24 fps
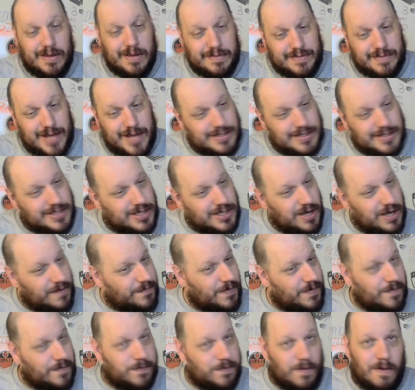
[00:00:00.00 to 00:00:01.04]
That's good for
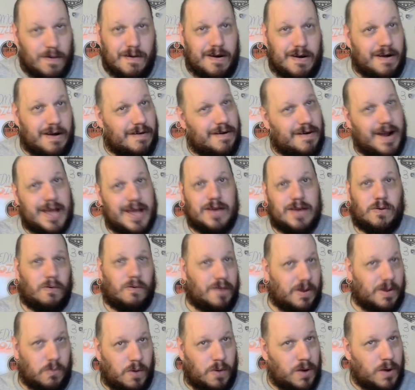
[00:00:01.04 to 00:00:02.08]
Florida, right? Only
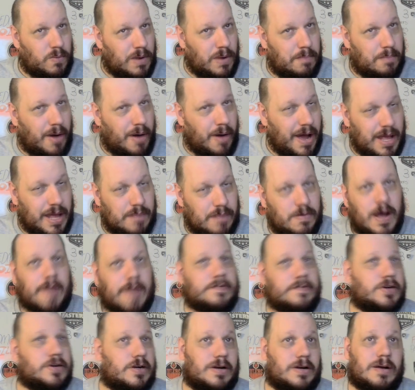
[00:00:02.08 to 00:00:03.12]
one went by him
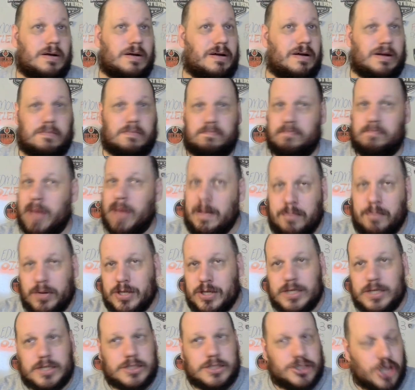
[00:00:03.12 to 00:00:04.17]
after a
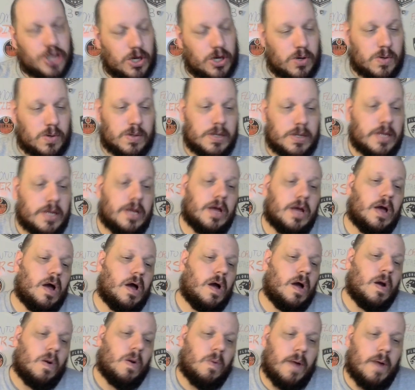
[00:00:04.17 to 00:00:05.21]
Pepper show.
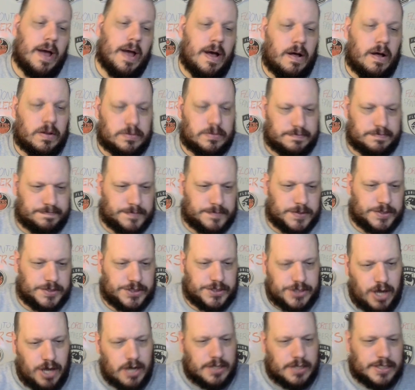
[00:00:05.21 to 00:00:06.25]
Well,
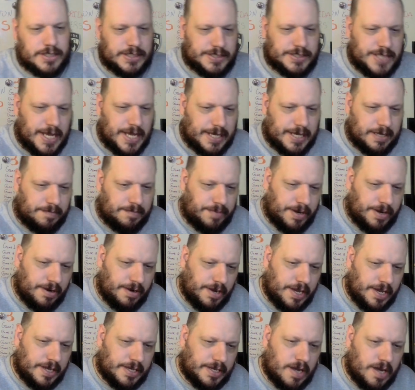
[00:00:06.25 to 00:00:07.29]
start the second
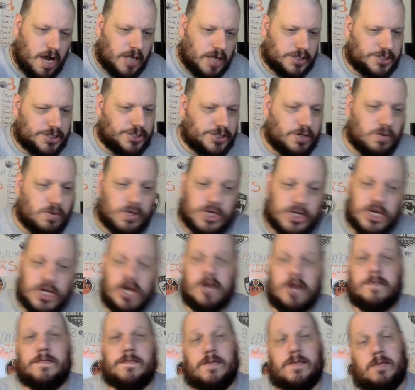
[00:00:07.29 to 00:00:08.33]
period, not so
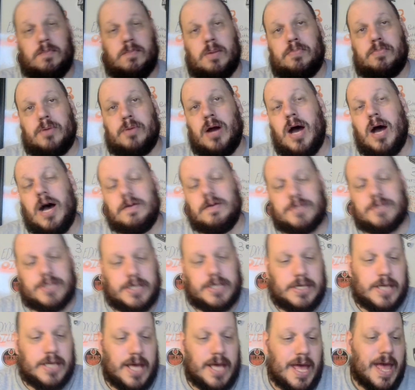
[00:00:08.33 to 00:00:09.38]
good for
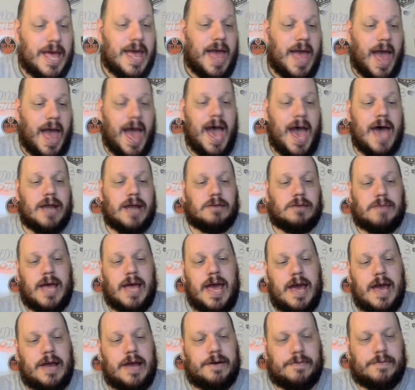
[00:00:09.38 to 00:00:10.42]
Bobrovsky. Adam
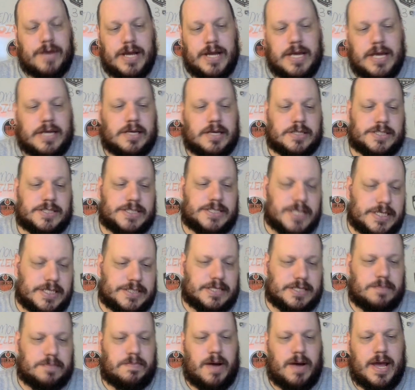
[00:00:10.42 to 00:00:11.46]
Henrique
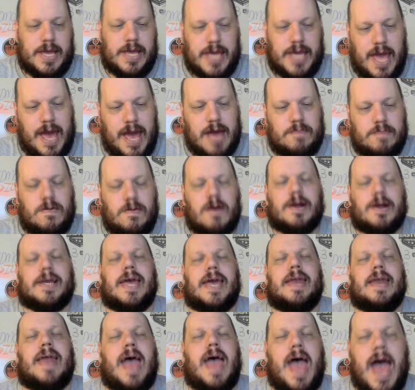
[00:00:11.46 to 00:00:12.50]
assisted by Janmark
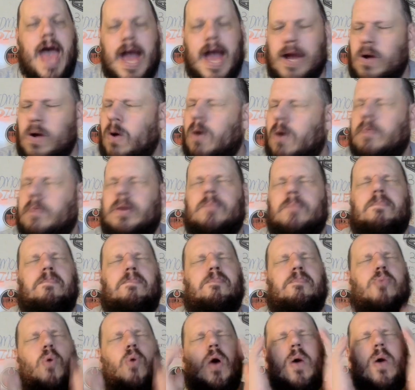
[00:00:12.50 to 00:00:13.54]
and Ekholm, and
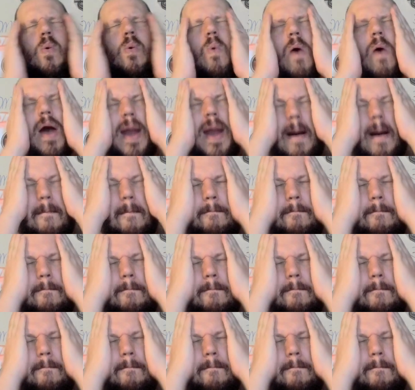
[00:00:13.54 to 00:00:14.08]
boy, what a